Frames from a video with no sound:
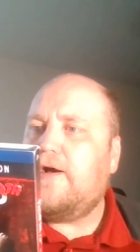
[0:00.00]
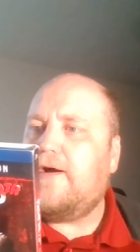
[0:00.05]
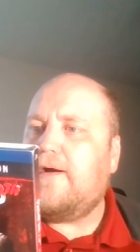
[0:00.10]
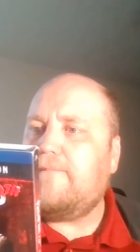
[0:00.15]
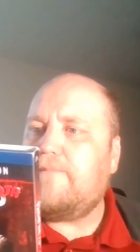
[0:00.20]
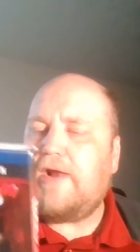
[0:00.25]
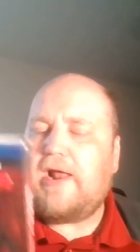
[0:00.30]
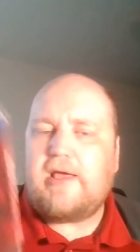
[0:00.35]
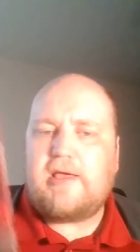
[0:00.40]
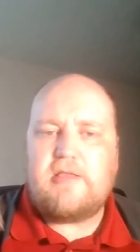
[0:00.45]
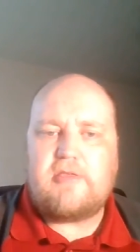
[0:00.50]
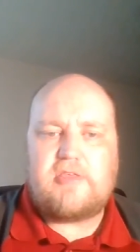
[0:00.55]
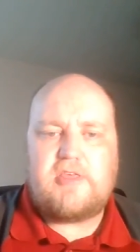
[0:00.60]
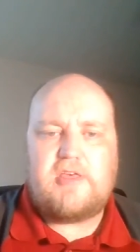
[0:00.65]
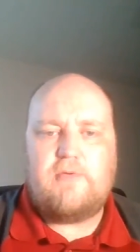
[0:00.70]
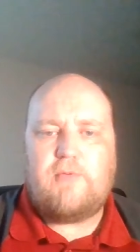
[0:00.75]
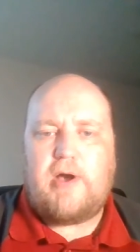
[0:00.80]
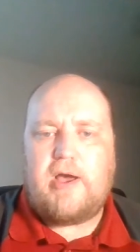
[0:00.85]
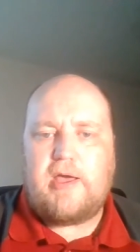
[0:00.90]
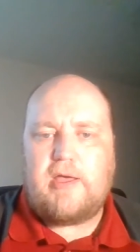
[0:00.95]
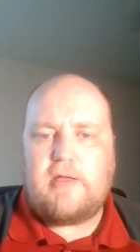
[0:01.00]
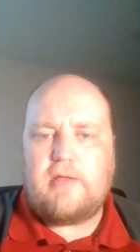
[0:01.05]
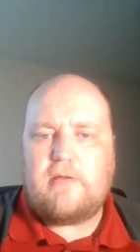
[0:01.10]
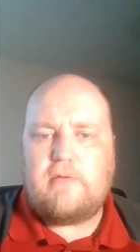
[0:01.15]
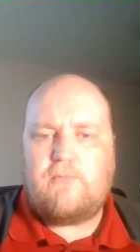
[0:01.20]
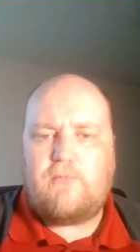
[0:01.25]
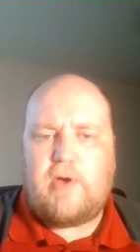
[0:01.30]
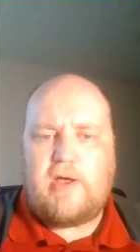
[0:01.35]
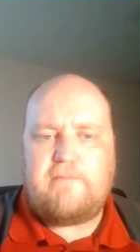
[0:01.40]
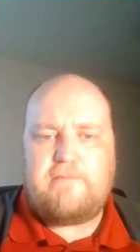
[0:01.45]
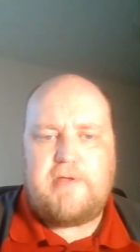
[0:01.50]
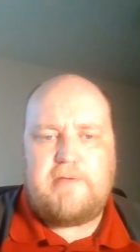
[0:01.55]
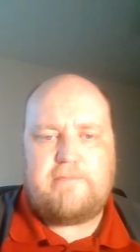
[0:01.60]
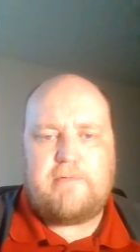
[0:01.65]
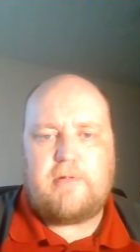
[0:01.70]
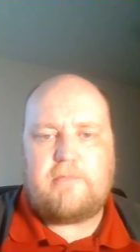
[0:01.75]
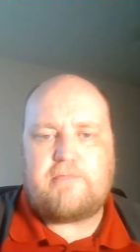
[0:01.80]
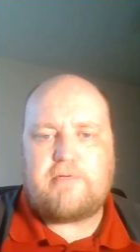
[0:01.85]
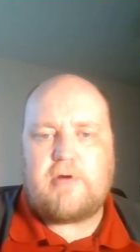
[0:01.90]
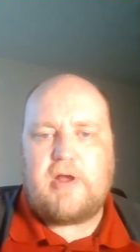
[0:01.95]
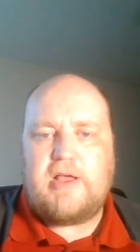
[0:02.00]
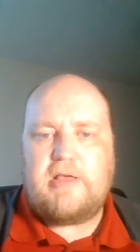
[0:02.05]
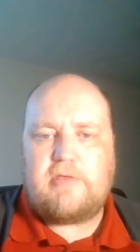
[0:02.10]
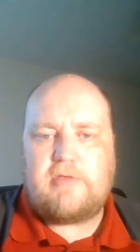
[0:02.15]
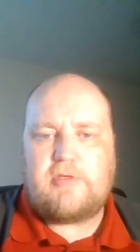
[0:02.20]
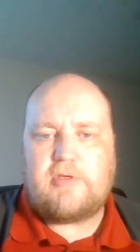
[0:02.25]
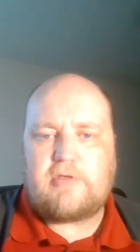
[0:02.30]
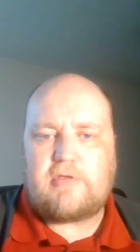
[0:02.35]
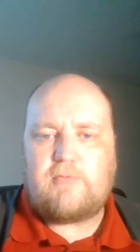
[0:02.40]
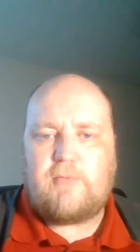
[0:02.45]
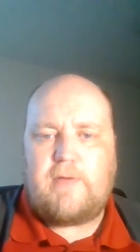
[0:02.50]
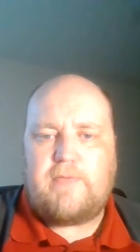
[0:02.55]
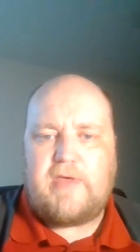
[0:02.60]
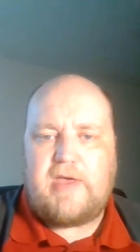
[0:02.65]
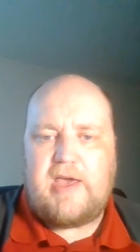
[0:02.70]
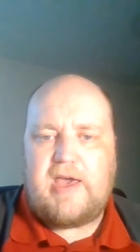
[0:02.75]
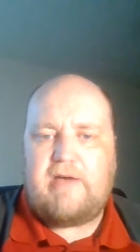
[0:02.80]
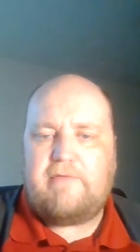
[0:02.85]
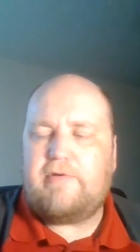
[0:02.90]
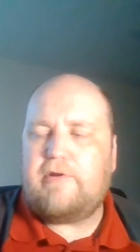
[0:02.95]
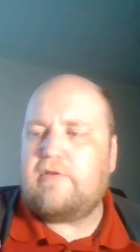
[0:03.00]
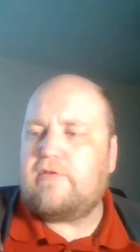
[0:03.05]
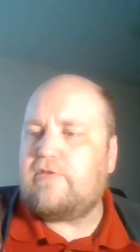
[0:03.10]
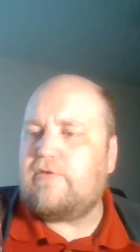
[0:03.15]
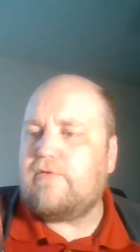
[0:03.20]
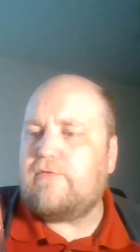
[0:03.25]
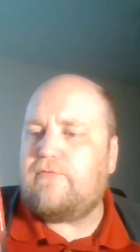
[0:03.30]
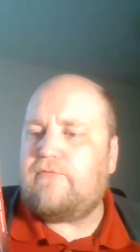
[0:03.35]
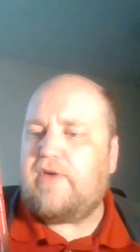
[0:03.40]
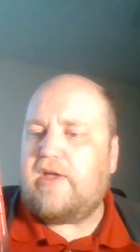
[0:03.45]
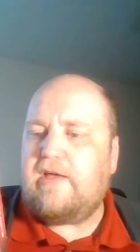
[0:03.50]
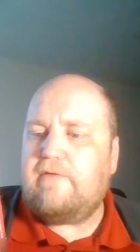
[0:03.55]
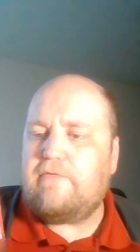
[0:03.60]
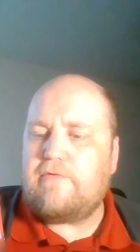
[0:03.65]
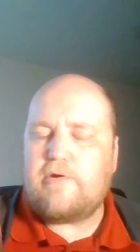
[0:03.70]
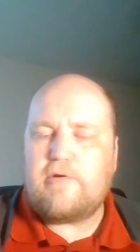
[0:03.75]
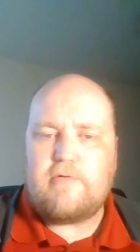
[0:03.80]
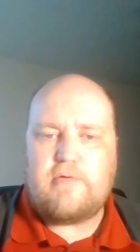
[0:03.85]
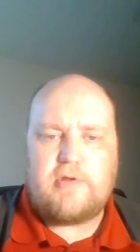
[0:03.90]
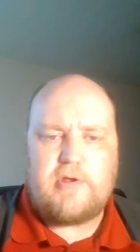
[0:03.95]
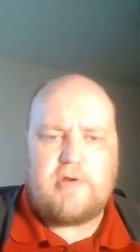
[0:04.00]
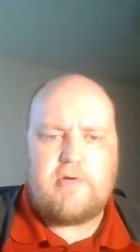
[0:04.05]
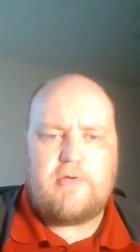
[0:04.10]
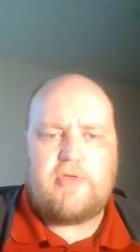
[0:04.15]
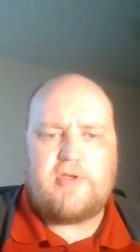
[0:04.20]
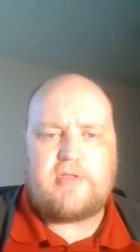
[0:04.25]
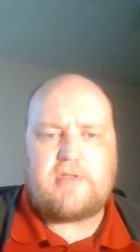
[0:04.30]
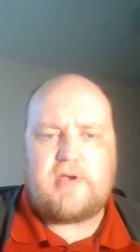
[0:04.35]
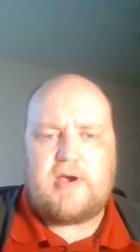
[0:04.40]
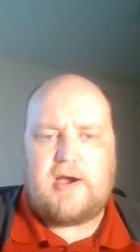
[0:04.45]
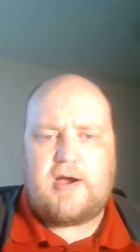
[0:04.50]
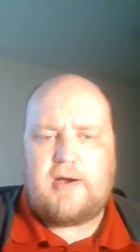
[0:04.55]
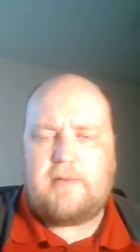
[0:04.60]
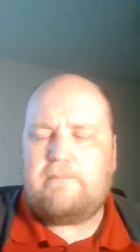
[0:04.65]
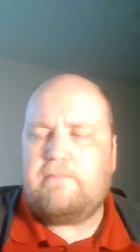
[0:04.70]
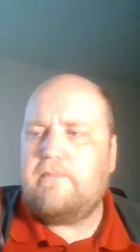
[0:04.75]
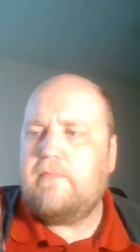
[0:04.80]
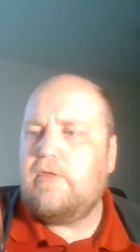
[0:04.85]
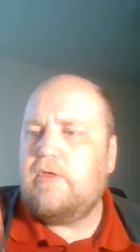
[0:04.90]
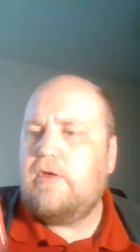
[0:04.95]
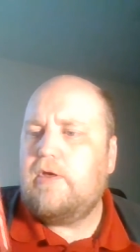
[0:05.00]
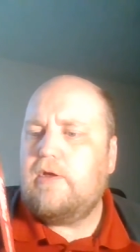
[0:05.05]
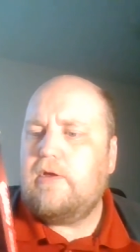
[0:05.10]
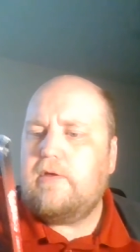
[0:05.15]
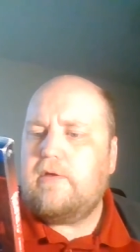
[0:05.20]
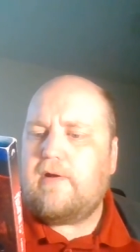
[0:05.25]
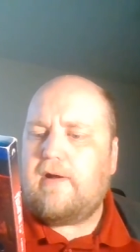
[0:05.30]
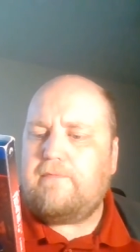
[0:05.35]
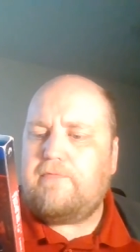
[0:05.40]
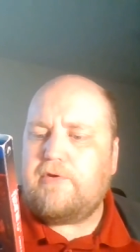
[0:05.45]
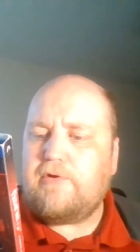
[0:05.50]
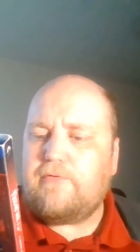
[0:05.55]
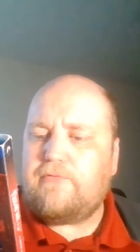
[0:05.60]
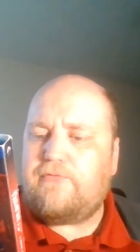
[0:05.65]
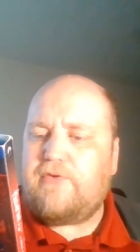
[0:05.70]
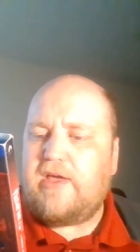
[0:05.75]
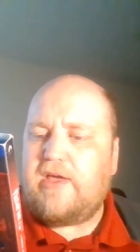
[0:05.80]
uh, but I can see why why people praise this one. They have it as their favorite or near the top of their